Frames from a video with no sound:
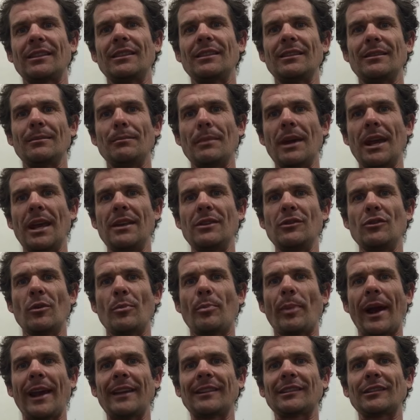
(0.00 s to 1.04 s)
mean your
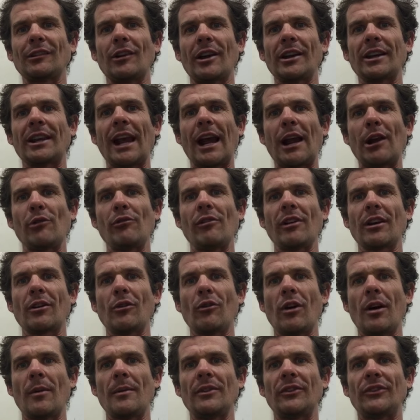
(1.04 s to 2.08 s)
baseline calorie
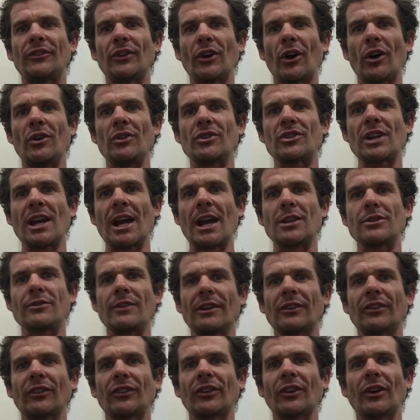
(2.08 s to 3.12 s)
requirements don't change your
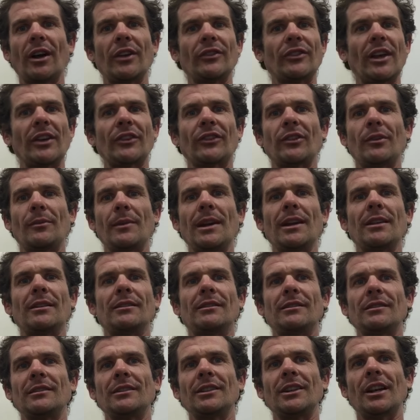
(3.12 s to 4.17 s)
exercise. That's what I
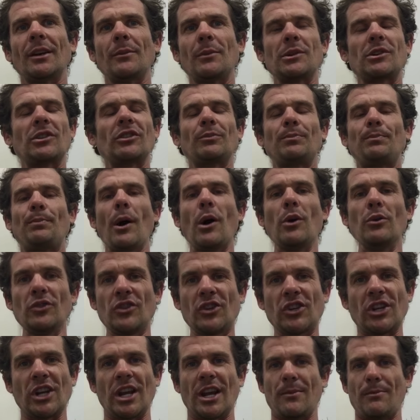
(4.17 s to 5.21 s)
mean. You know, which is
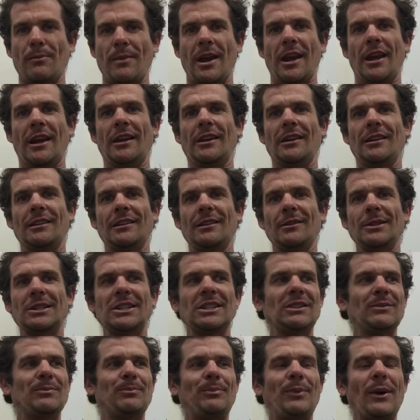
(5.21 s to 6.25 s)
bullshit, man. Which
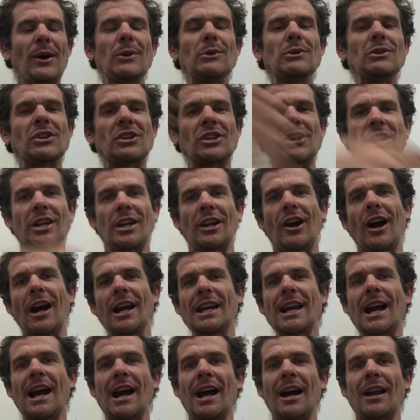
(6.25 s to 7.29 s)
is bullshit. I
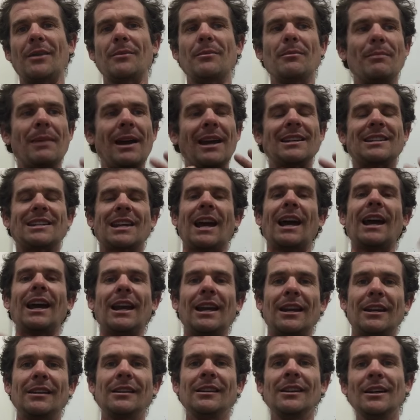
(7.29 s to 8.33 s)
can't
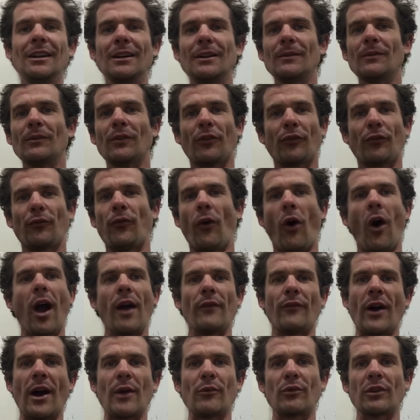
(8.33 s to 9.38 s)
maintain
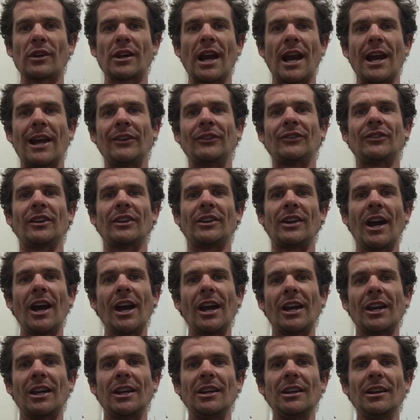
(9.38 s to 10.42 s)
500 Ks a
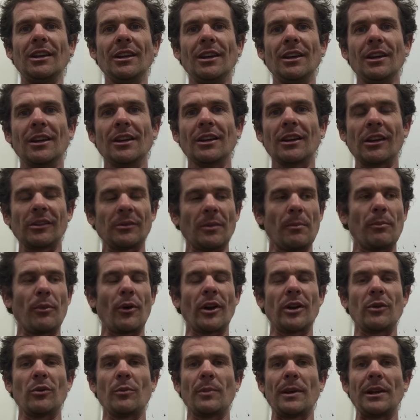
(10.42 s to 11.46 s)
day because my
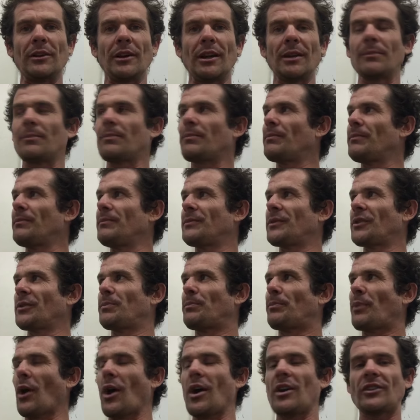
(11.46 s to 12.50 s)
body will be like just
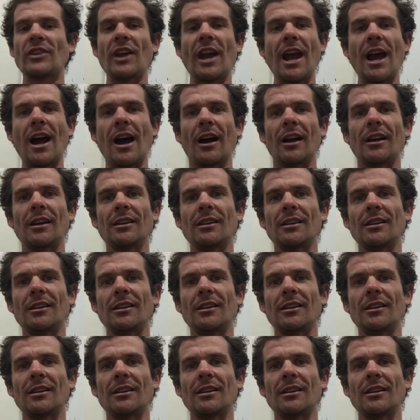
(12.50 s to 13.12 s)
burnt out.